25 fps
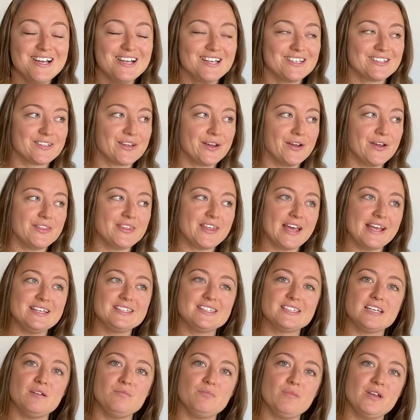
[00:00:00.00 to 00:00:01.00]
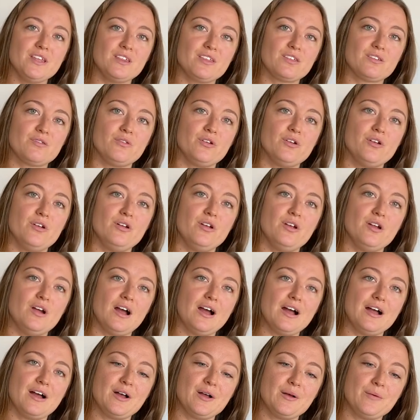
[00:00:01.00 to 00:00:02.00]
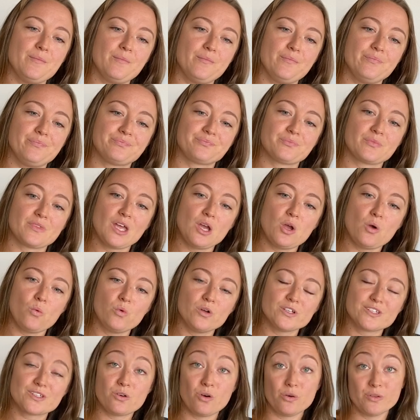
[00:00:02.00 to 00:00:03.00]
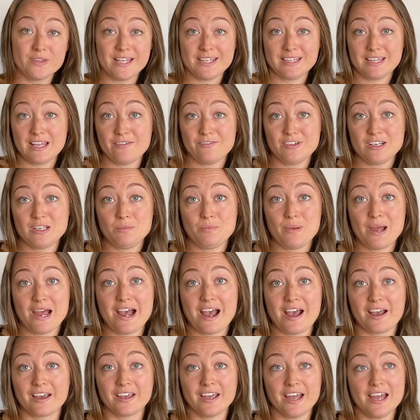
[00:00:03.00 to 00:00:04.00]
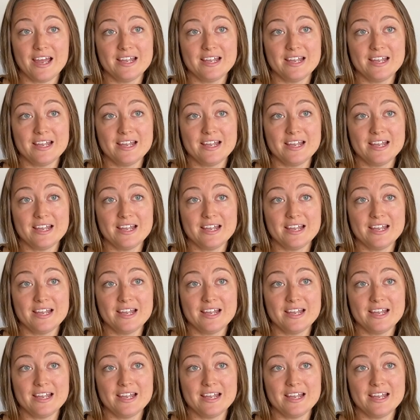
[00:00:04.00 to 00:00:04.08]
So they sent me through what's called their Levity Pack.